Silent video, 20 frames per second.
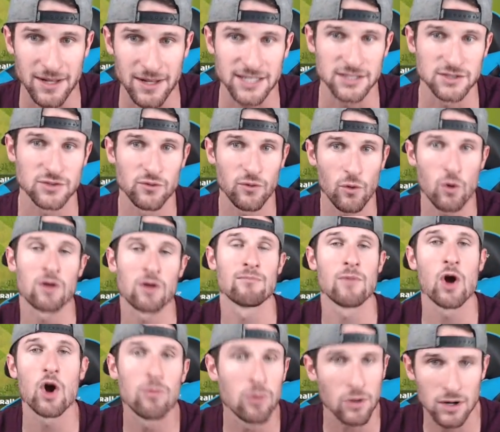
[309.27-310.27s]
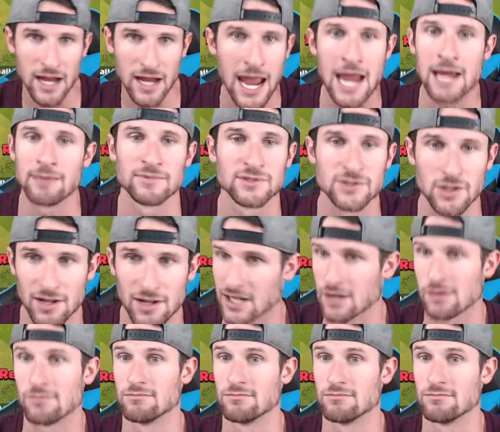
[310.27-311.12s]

Like, it's for mobile games. So, like,